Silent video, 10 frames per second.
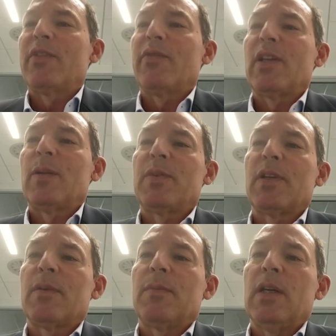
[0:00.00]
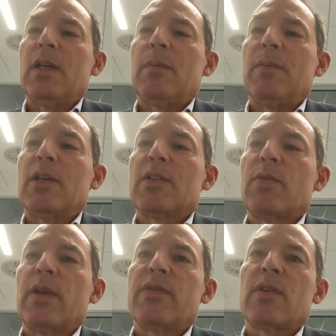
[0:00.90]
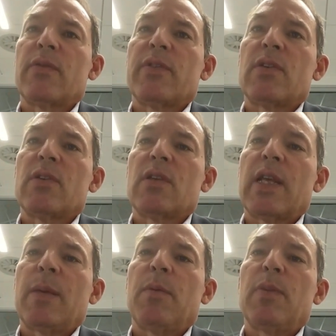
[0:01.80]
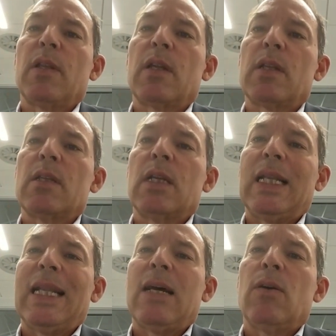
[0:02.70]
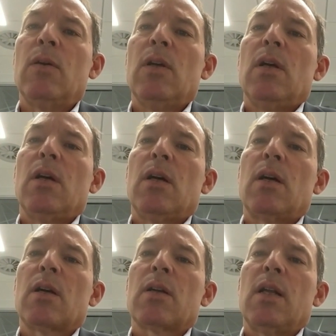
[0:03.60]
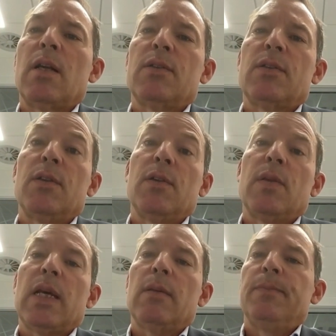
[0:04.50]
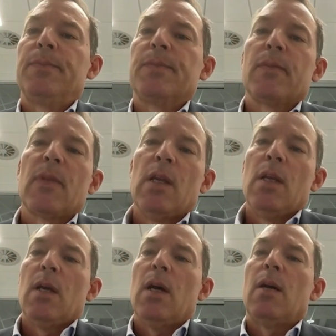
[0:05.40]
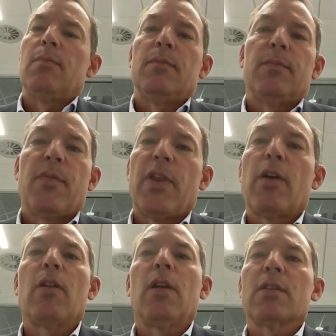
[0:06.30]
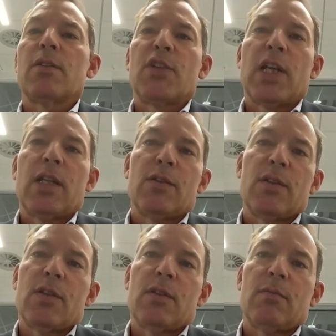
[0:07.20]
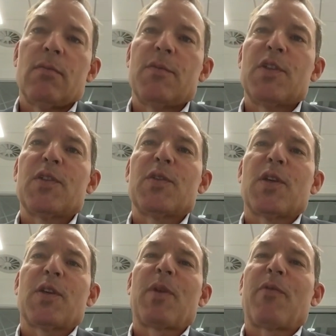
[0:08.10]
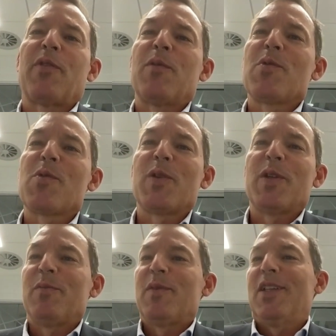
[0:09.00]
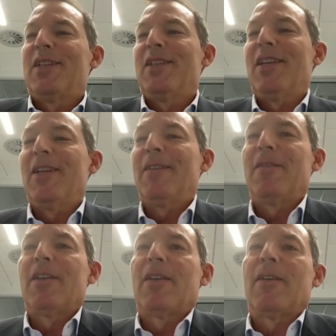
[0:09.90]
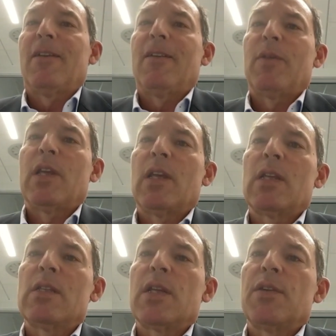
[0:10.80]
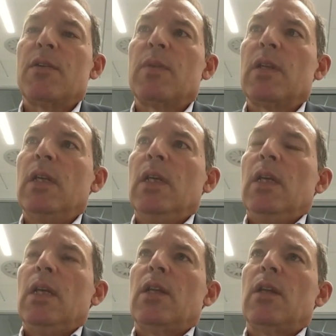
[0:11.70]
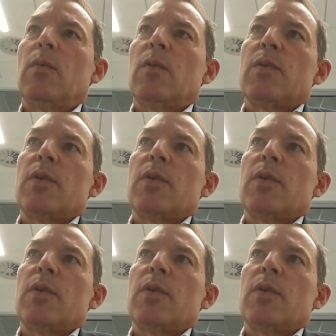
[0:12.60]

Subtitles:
developed a suite of services and capabilities that allow our clients to do that. There are lots of challenges. I'll talk about a few more and then we can continue. But, you know,